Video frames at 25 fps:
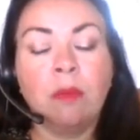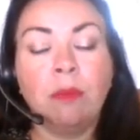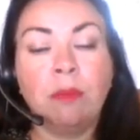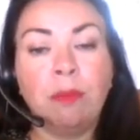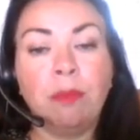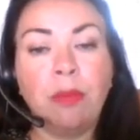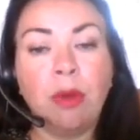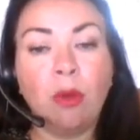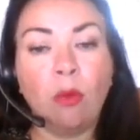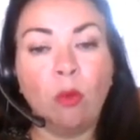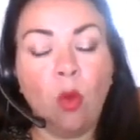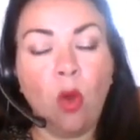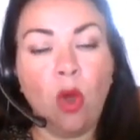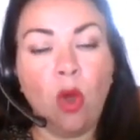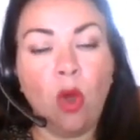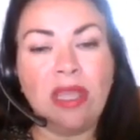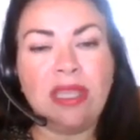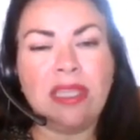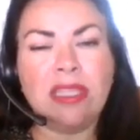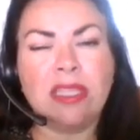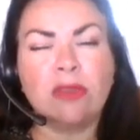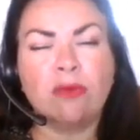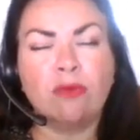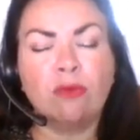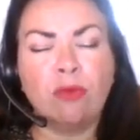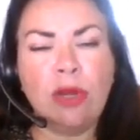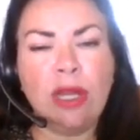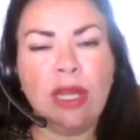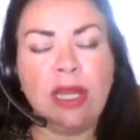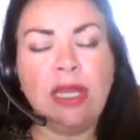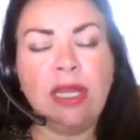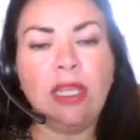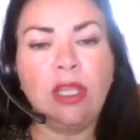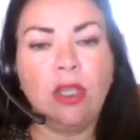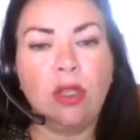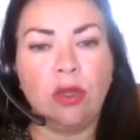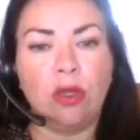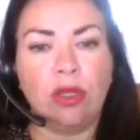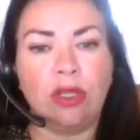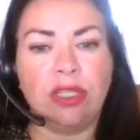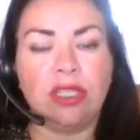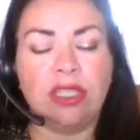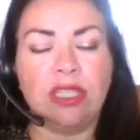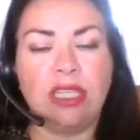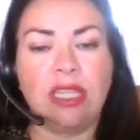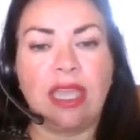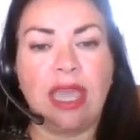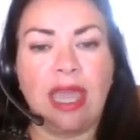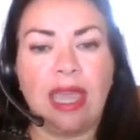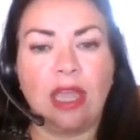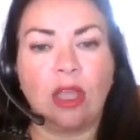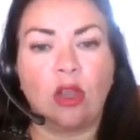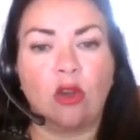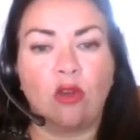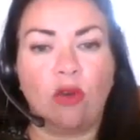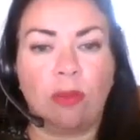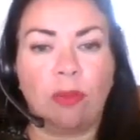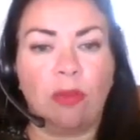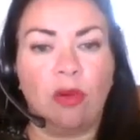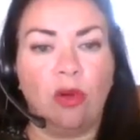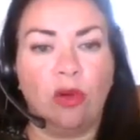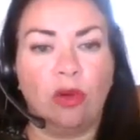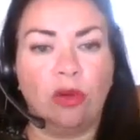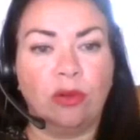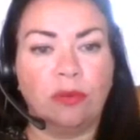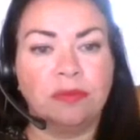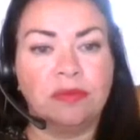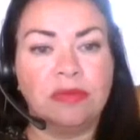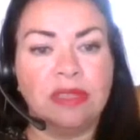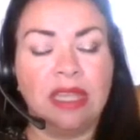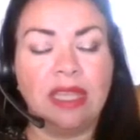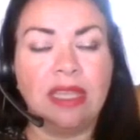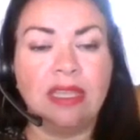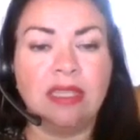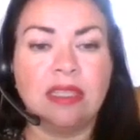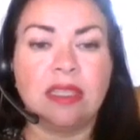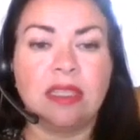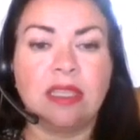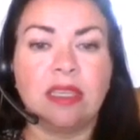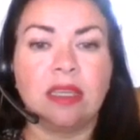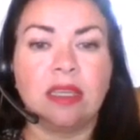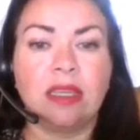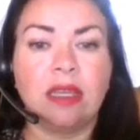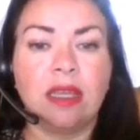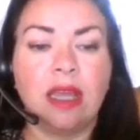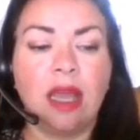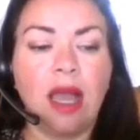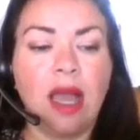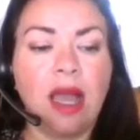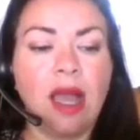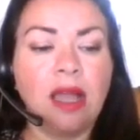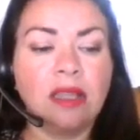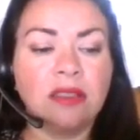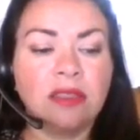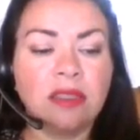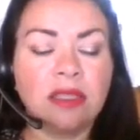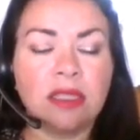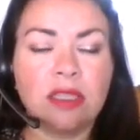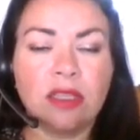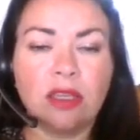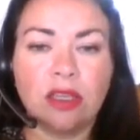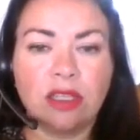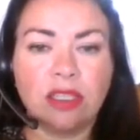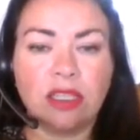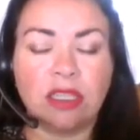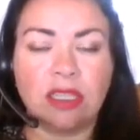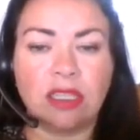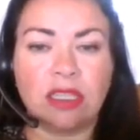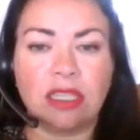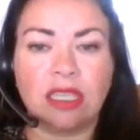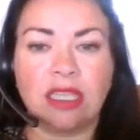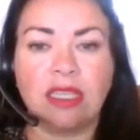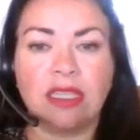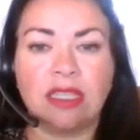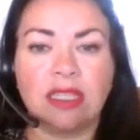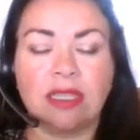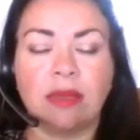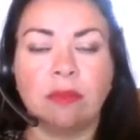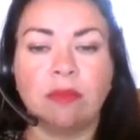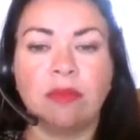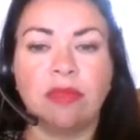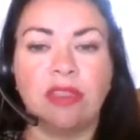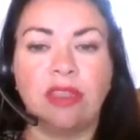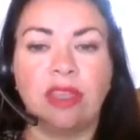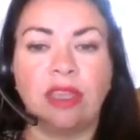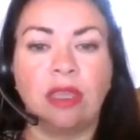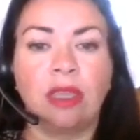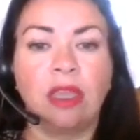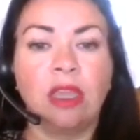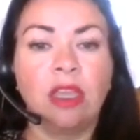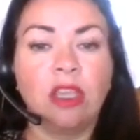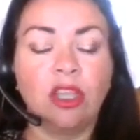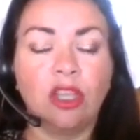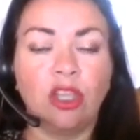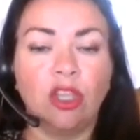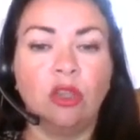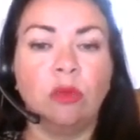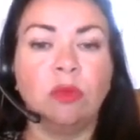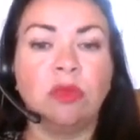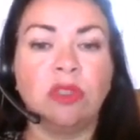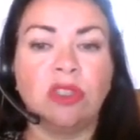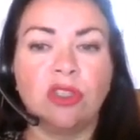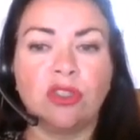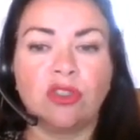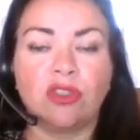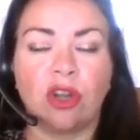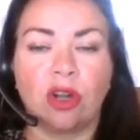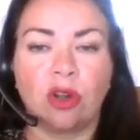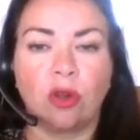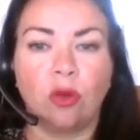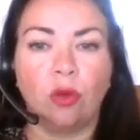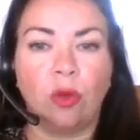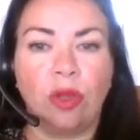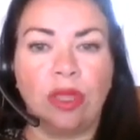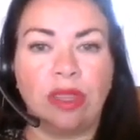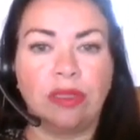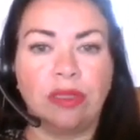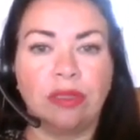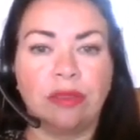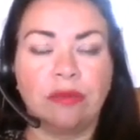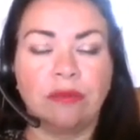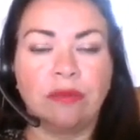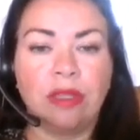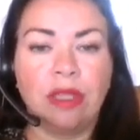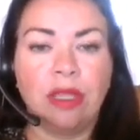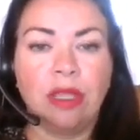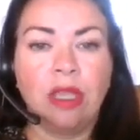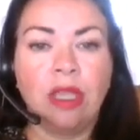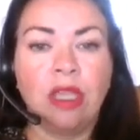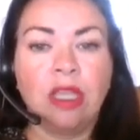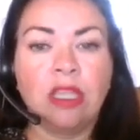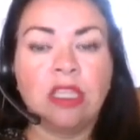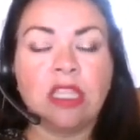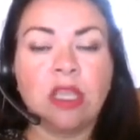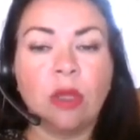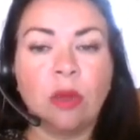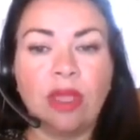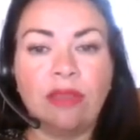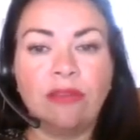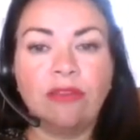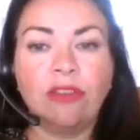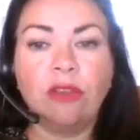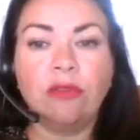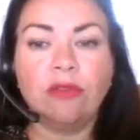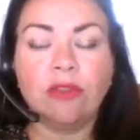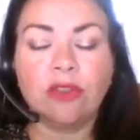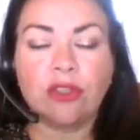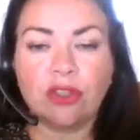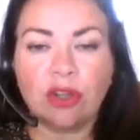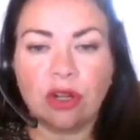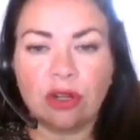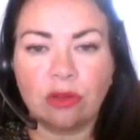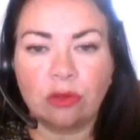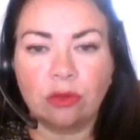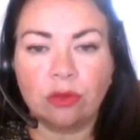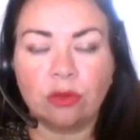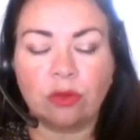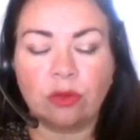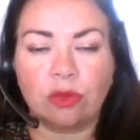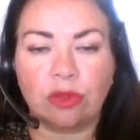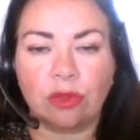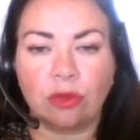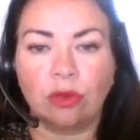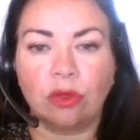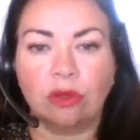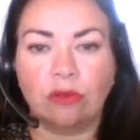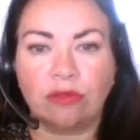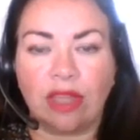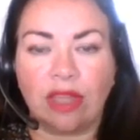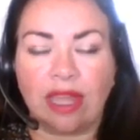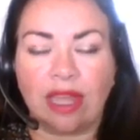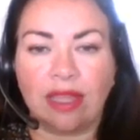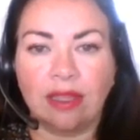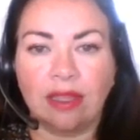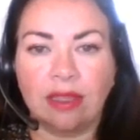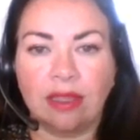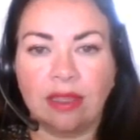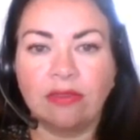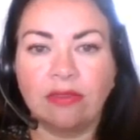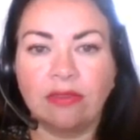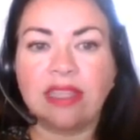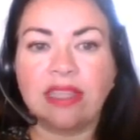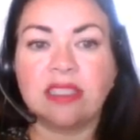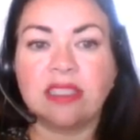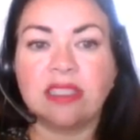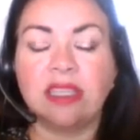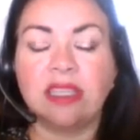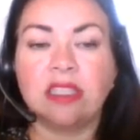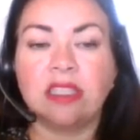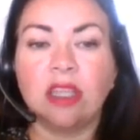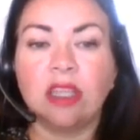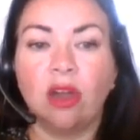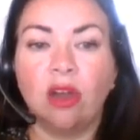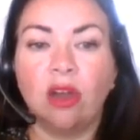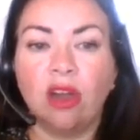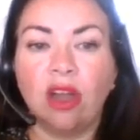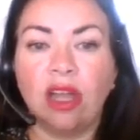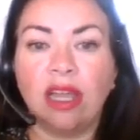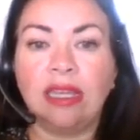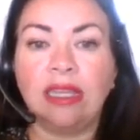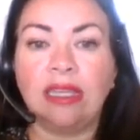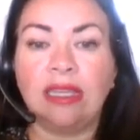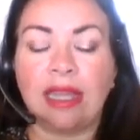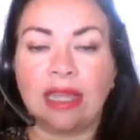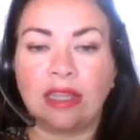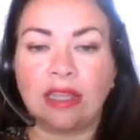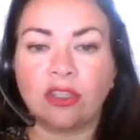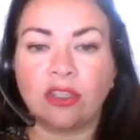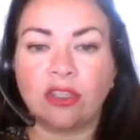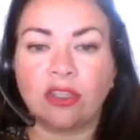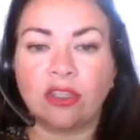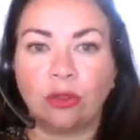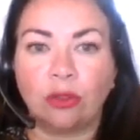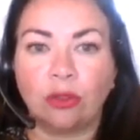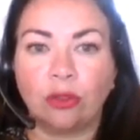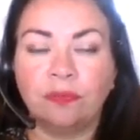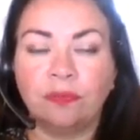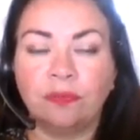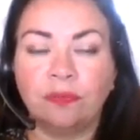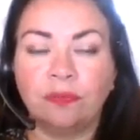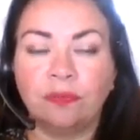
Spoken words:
But what is really good to get a grip on is that uncertainty is something humans struggle with. So if you've struggled with all of that, that's entirely natural.